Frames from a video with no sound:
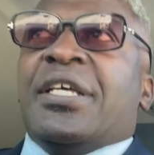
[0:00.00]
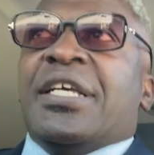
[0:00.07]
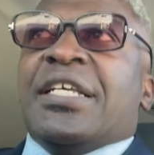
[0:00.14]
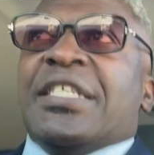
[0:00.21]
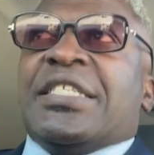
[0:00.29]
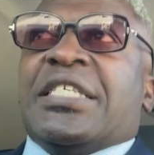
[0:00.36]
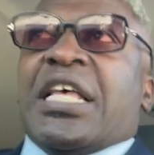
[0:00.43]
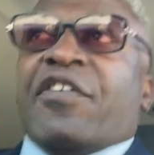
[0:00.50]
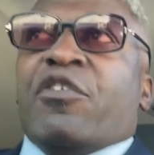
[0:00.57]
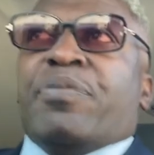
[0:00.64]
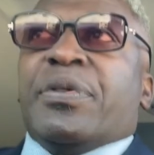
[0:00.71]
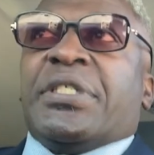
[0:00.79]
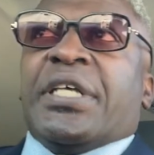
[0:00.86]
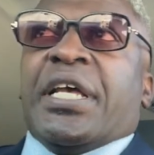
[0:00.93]
seven
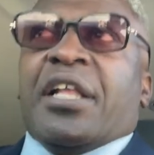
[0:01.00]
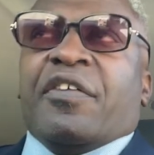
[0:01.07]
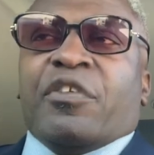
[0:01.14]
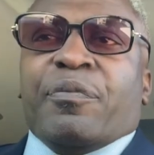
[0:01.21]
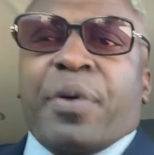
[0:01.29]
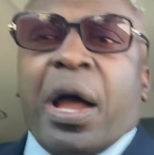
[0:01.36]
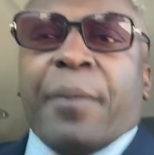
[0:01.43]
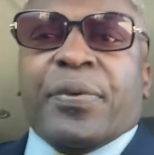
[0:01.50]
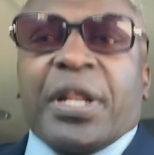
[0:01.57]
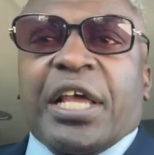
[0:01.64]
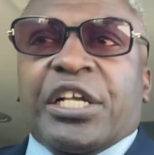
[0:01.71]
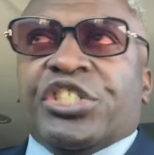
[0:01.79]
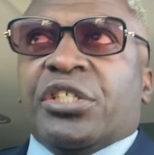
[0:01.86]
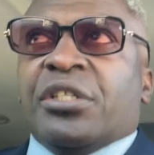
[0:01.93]
percent of the
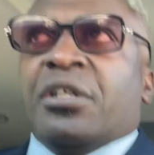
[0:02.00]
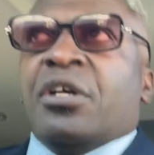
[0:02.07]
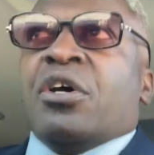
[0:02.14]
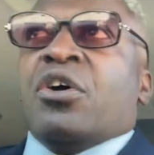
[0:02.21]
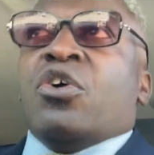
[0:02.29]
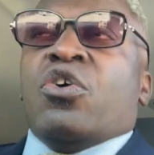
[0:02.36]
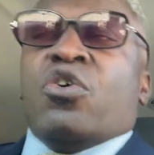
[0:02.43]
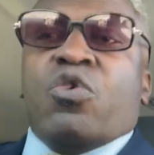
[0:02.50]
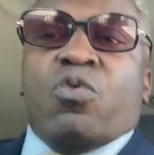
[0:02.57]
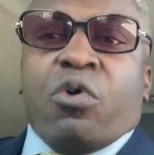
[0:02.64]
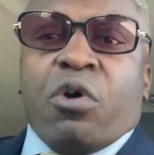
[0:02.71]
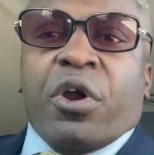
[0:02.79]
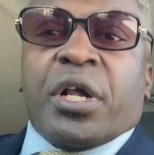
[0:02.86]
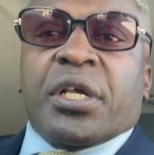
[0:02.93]
population who
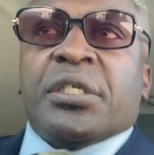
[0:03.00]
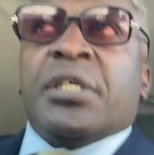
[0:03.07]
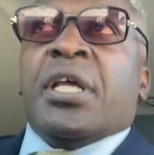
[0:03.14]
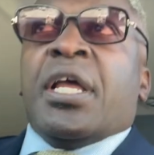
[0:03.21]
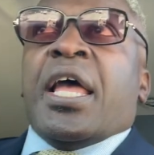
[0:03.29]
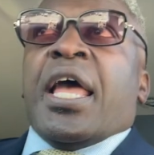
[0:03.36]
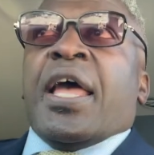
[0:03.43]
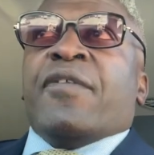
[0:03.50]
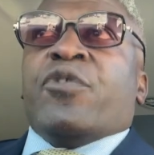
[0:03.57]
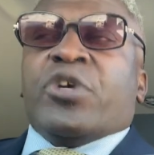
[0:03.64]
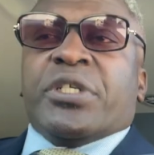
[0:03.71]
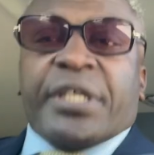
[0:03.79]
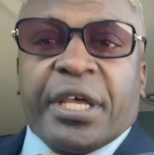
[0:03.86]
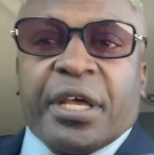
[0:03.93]
works
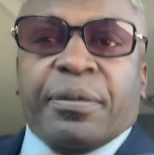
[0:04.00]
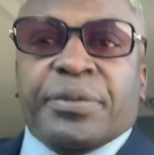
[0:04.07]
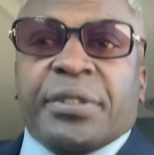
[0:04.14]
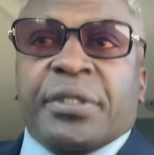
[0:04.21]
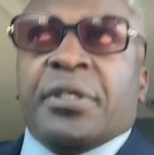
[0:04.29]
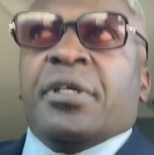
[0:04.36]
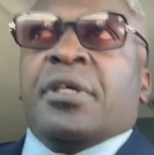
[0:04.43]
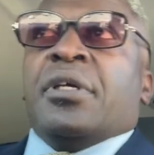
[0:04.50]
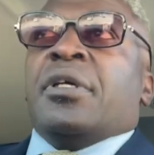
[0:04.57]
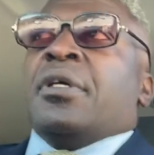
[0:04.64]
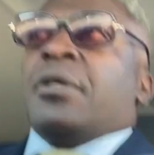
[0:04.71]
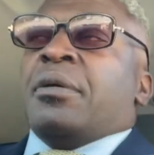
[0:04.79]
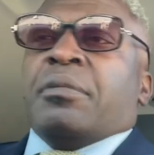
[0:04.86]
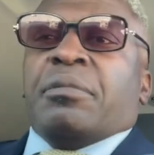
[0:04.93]
for tips
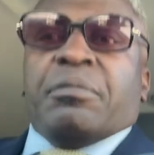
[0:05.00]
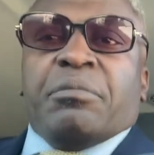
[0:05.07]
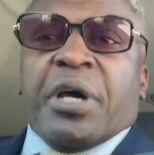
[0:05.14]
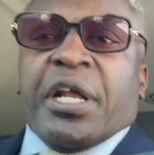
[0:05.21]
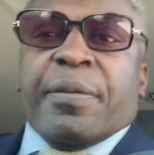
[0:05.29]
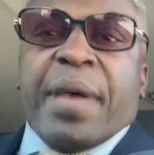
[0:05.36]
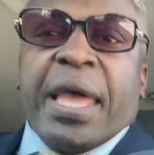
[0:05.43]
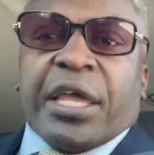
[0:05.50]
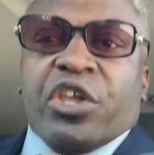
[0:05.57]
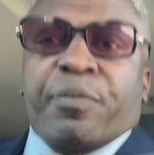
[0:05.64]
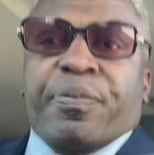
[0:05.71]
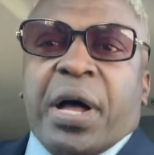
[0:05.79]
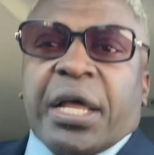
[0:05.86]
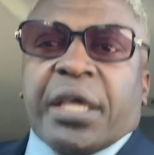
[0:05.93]
money back in
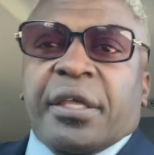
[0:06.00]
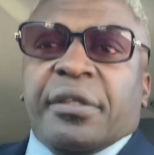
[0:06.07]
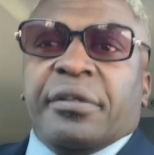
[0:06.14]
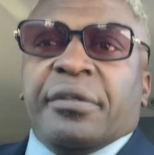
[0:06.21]
your pocket.